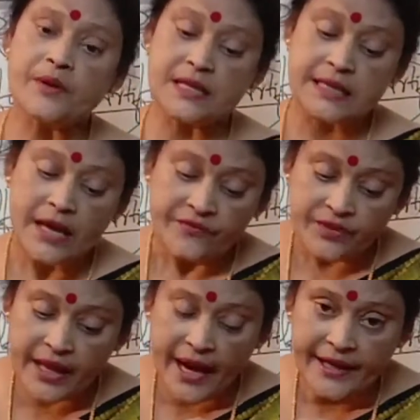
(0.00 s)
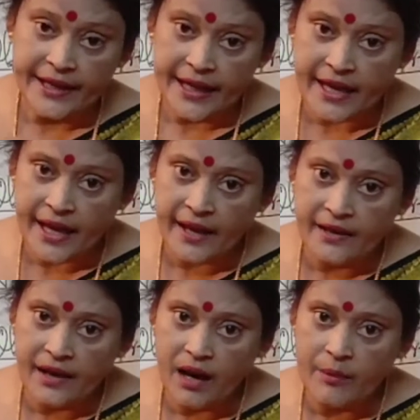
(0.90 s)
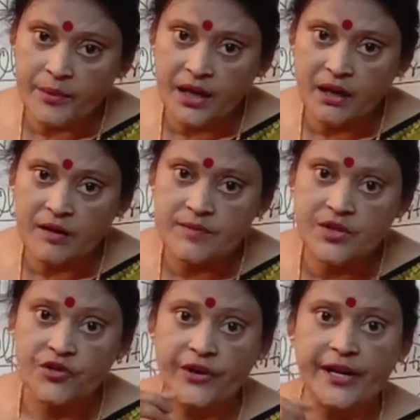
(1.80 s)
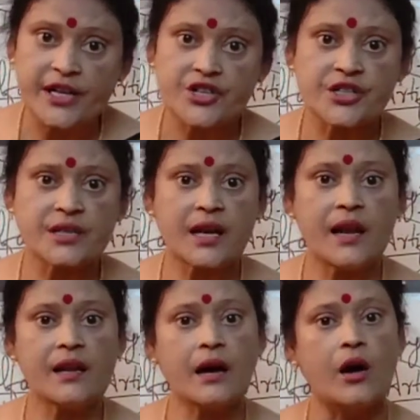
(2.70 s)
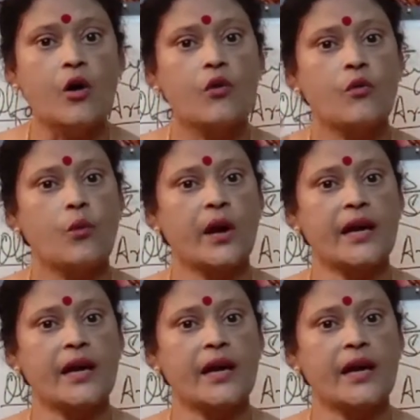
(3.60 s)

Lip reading: That area becomes reddish in color. Why?